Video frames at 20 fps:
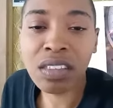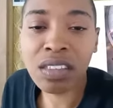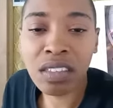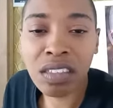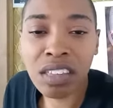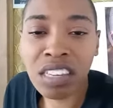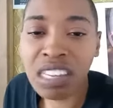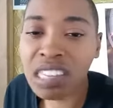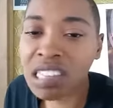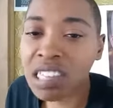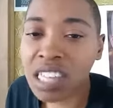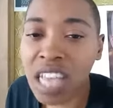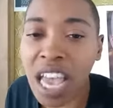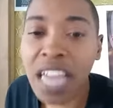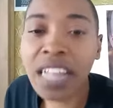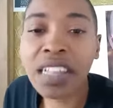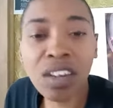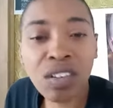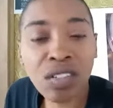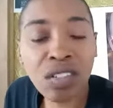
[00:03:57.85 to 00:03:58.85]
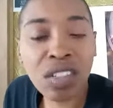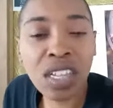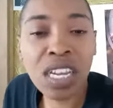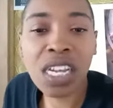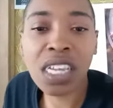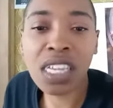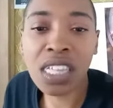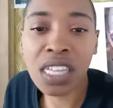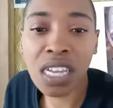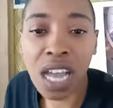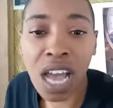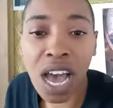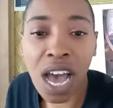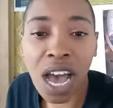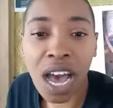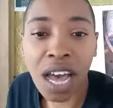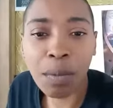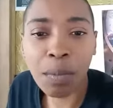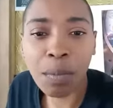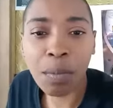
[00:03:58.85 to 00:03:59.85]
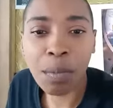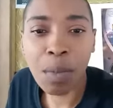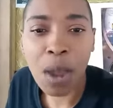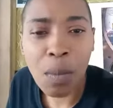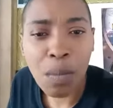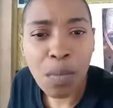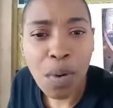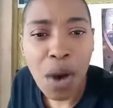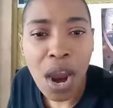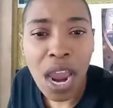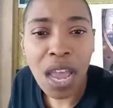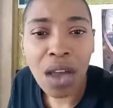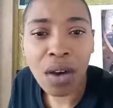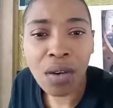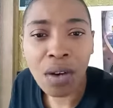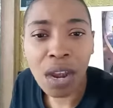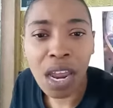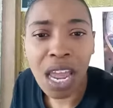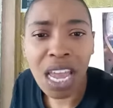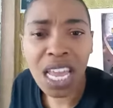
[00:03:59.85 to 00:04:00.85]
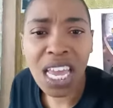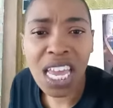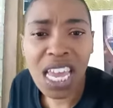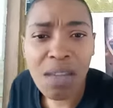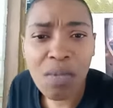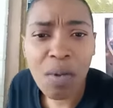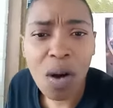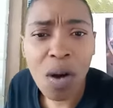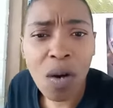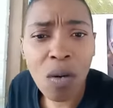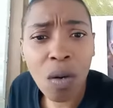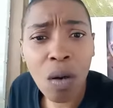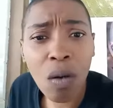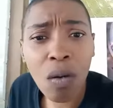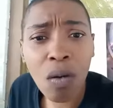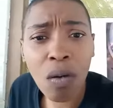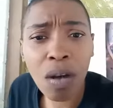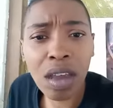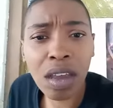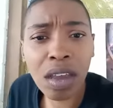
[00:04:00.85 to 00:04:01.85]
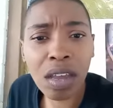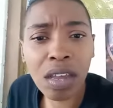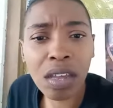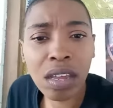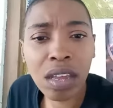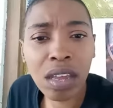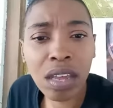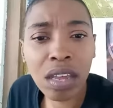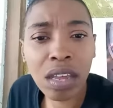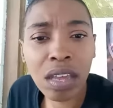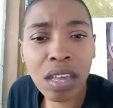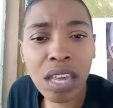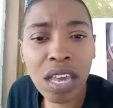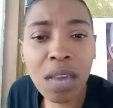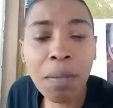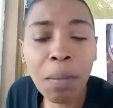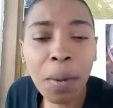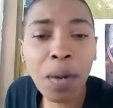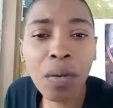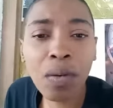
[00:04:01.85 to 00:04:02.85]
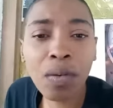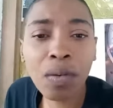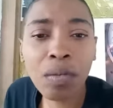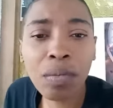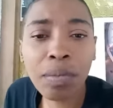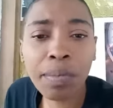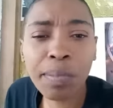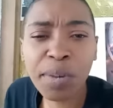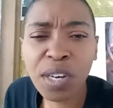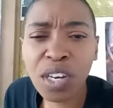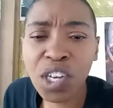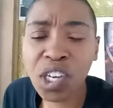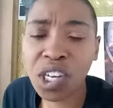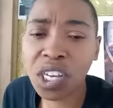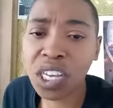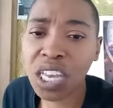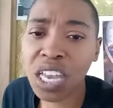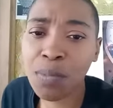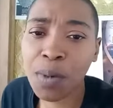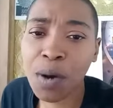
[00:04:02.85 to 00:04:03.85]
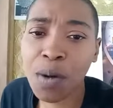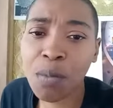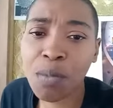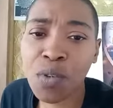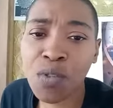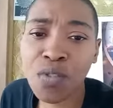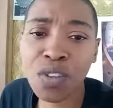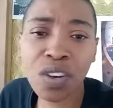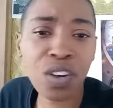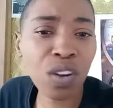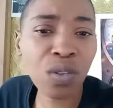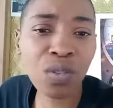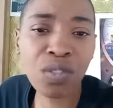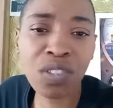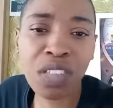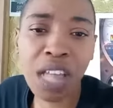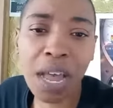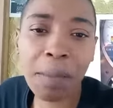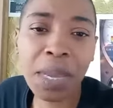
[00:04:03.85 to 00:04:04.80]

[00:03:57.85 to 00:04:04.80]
Just take those things to God and, and pray on it and keep on going. Keep on pushing, keep on moving. Don't stop